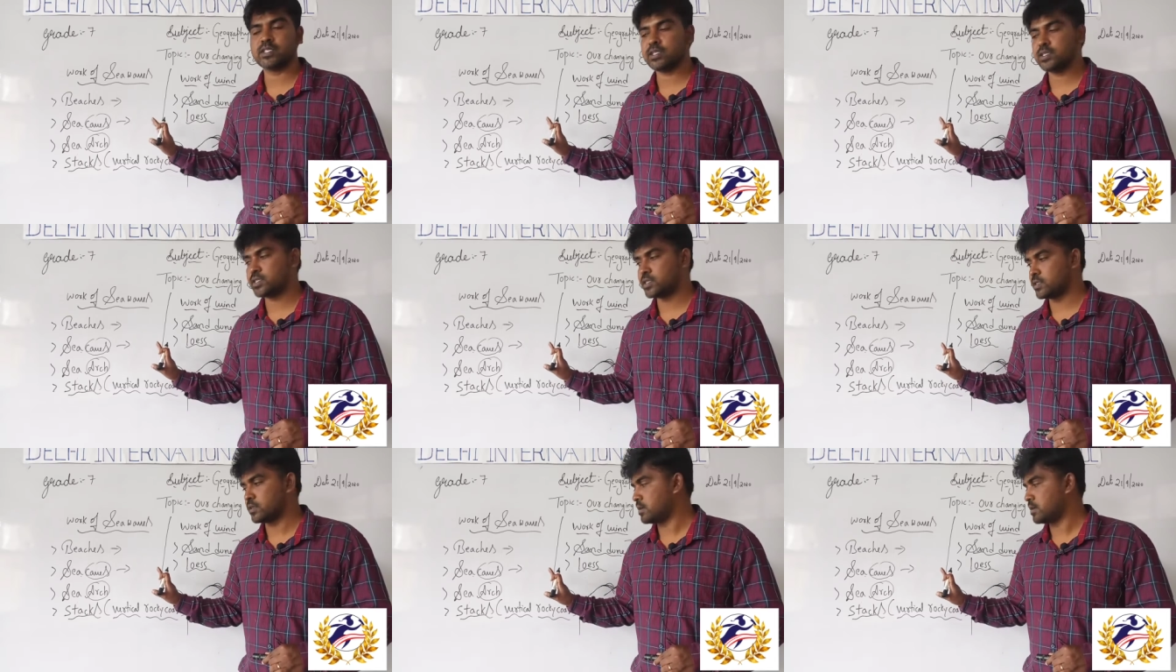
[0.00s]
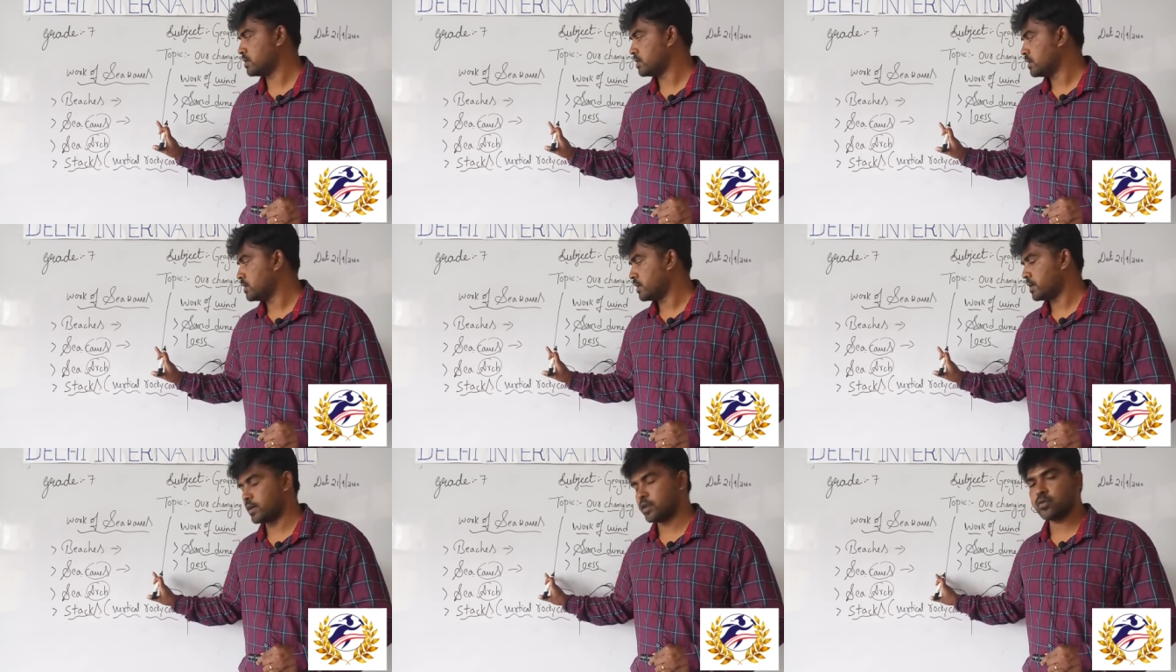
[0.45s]
is
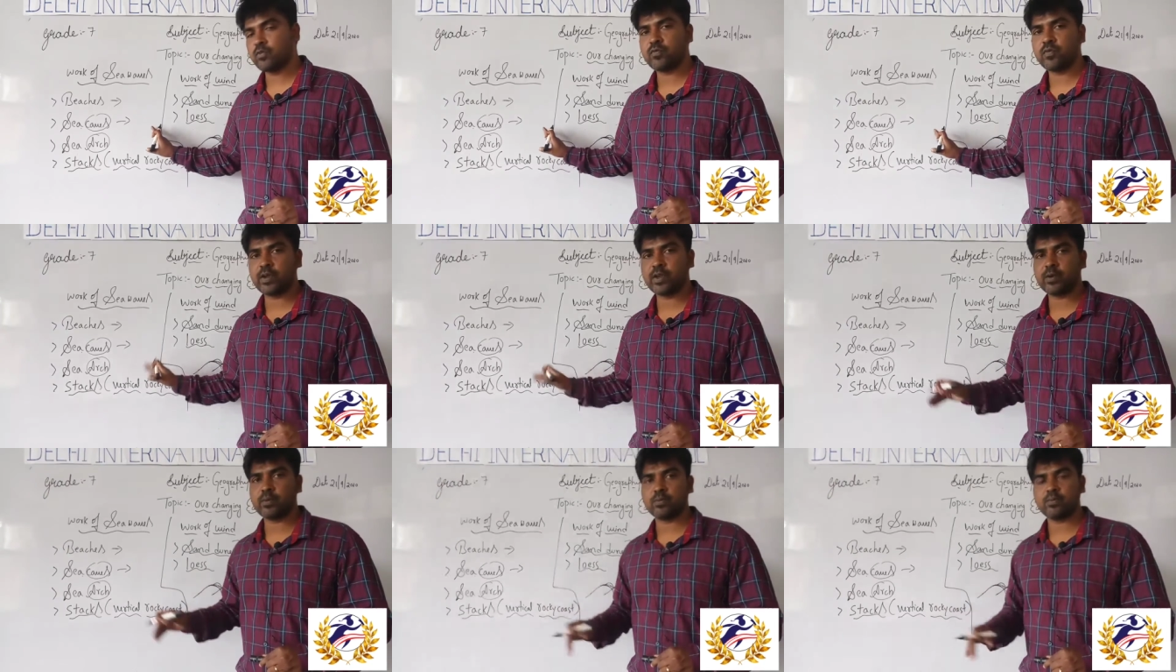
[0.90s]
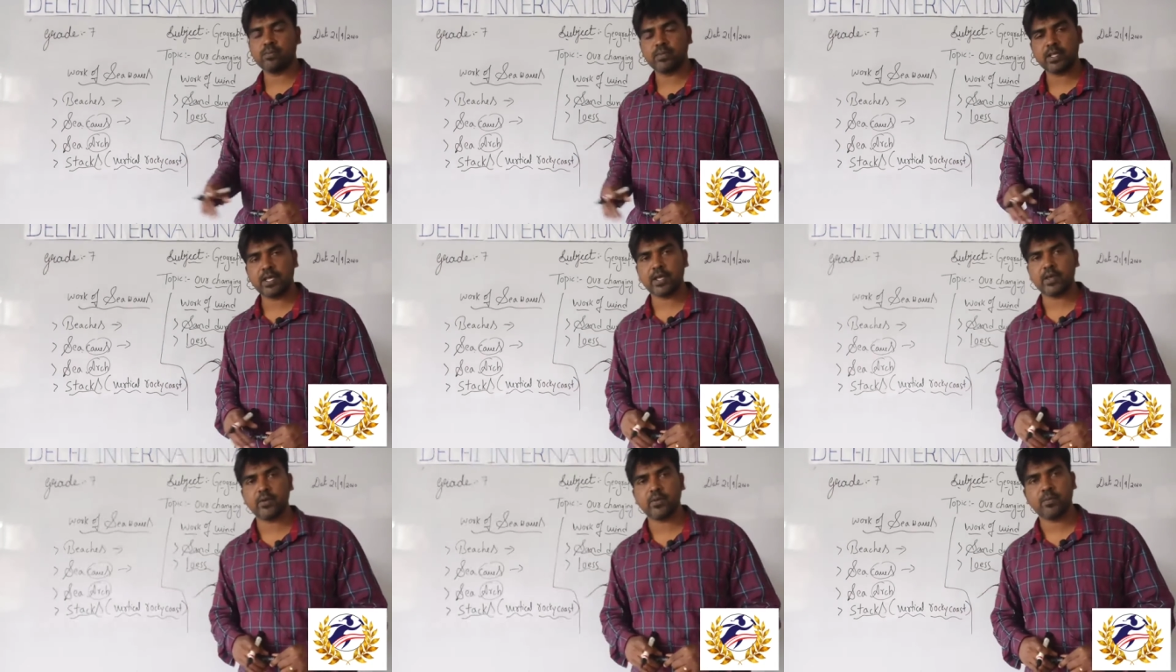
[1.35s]
enough for you.
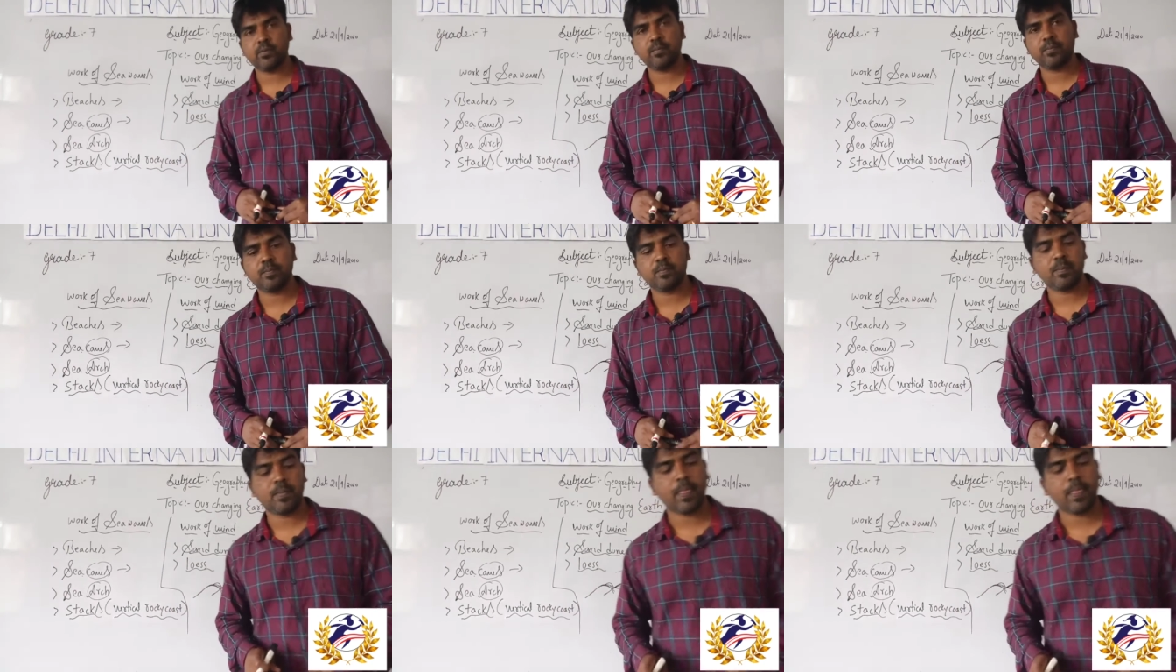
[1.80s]
Thank you.